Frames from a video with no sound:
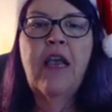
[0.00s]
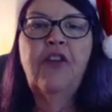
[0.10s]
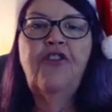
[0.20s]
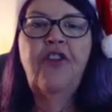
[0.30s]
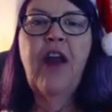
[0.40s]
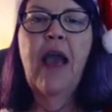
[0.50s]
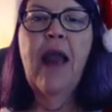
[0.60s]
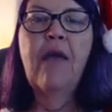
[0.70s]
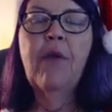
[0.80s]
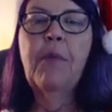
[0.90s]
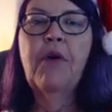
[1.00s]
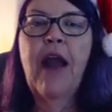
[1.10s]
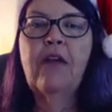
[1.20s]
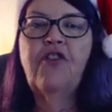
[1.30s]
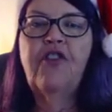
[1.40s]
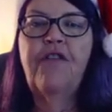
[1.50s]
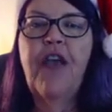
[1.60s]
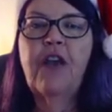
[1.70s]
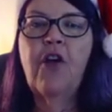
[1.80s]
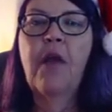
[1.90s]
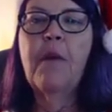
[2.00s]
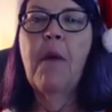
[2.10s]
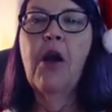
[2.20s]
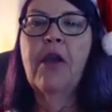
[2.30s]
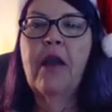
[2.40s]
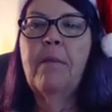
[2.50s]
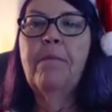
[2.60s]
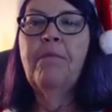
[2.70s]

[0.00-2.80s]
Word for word: and should not have a pronounced effect on the market.